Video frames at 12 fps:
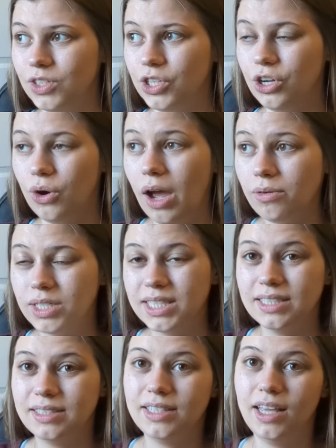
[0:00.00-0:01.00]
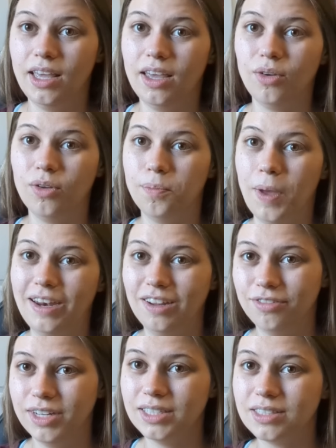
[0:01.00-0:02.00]
know, I wasn't seeing
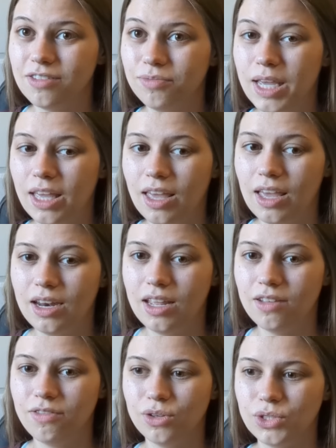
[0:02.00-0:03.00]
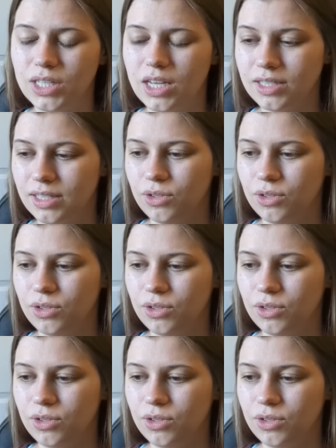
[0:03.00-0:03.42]
benefits of making any of those things.